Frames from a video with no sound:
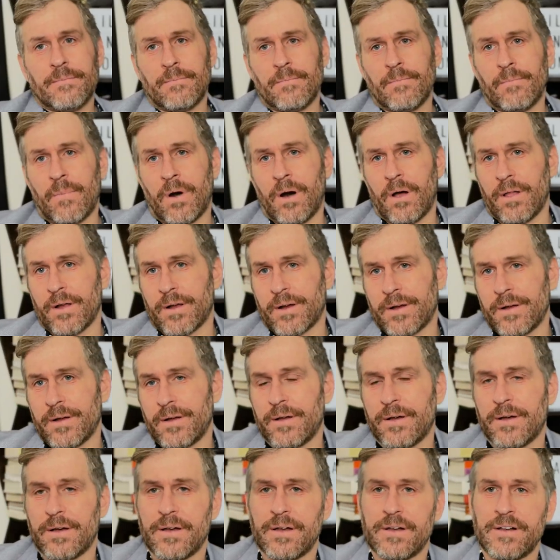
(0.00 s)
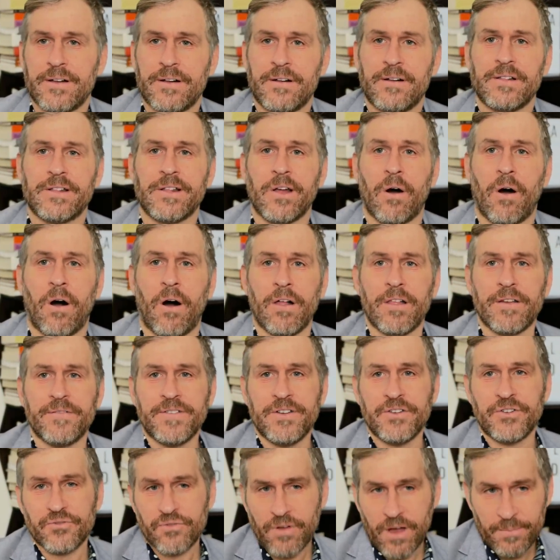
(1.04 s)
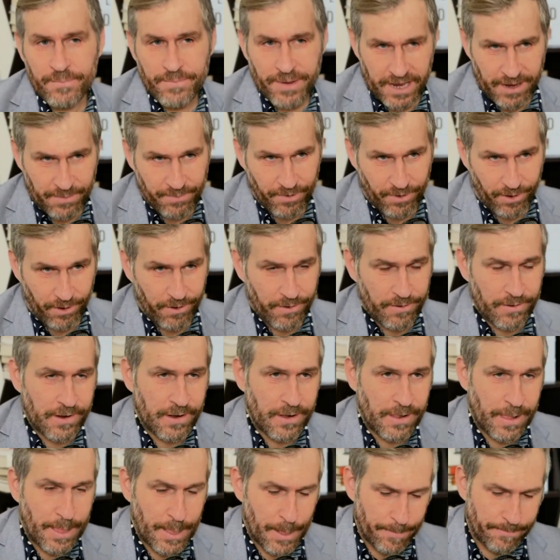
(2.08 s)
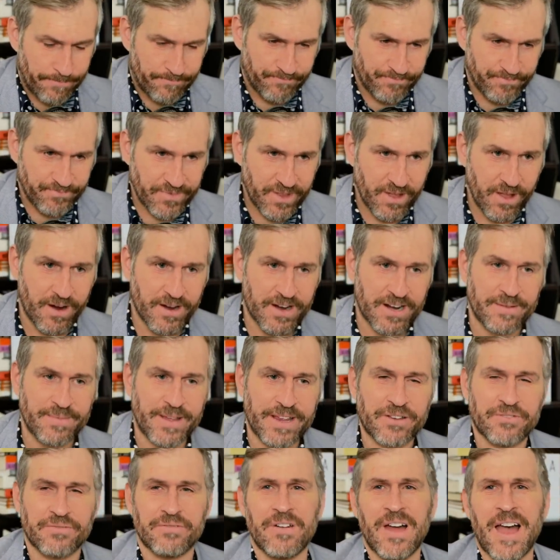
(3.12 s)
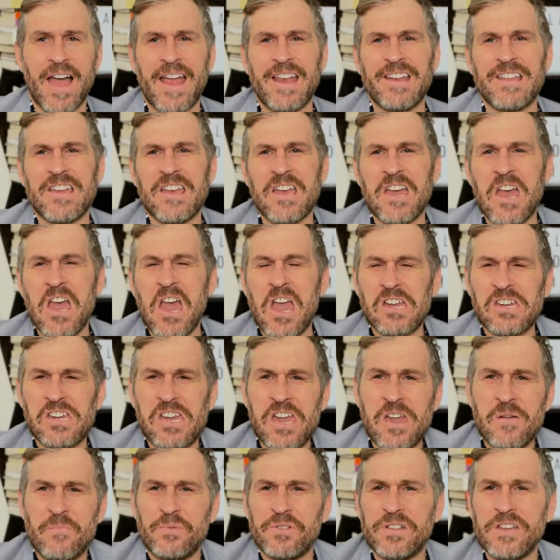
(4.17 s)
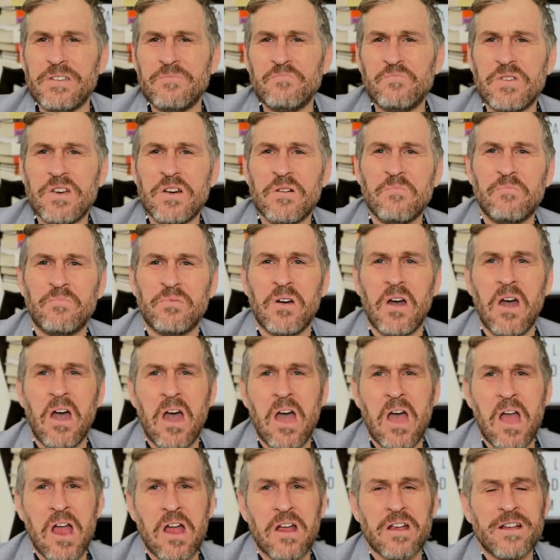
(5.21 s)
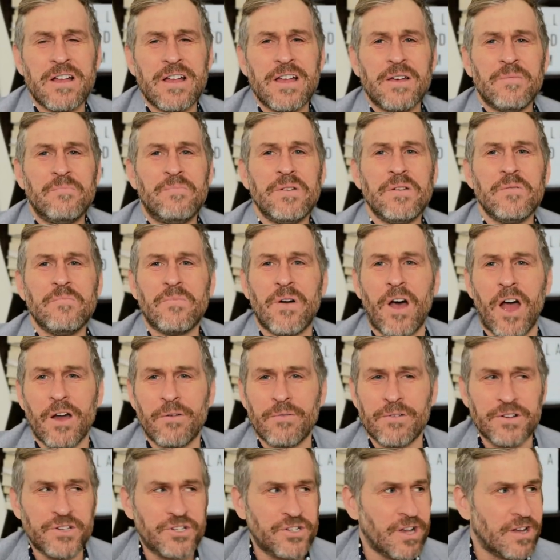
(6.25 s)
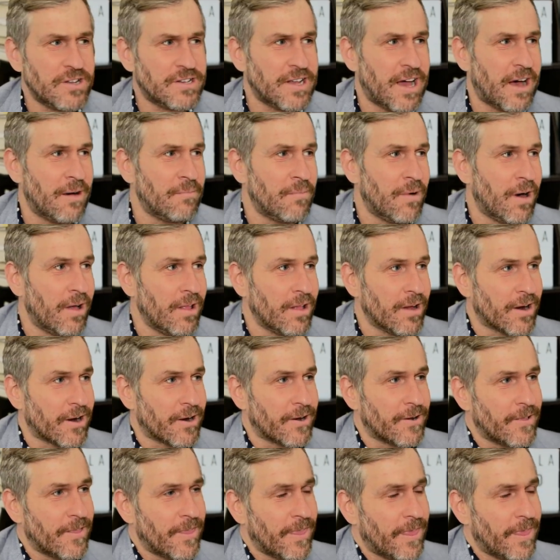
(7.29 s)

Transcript: Mueller. So all of you Trump people are going to be crying, I can't believe Bill Barr. Bill Barr won't shut down Mueller.